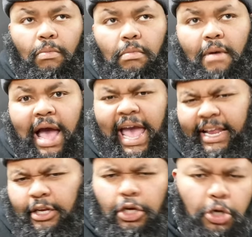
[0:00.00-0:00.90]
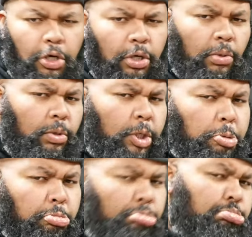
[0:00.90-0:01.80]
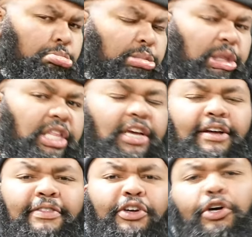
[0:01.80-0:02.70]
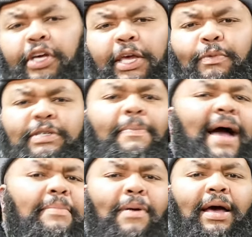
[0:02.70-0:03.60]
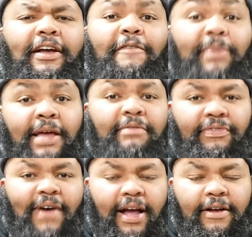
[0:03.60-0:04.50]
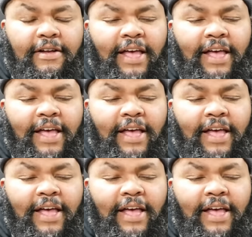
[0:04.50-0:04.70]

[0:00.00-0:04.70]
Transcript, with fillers: I had to cook on it the, the cooking was a byproduct of playing with fire.